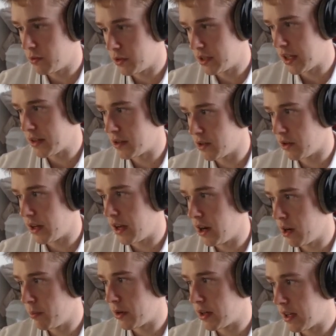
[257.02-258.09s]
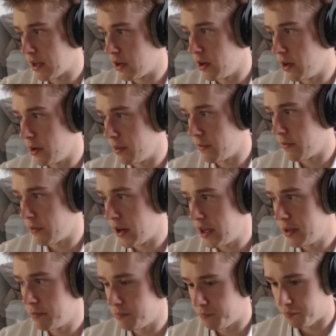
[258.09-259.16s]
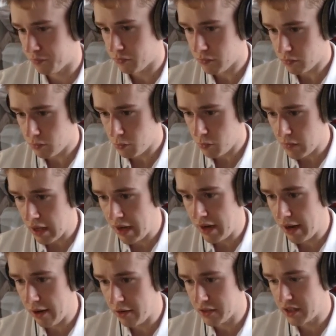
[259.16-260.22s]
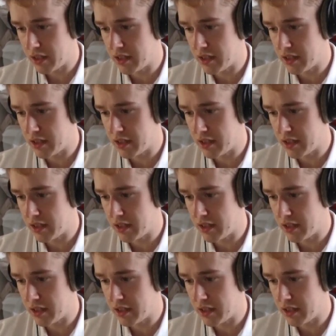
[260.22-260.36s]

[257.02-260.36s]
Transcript: Well, Sense is already here, but click on free, and here you'll see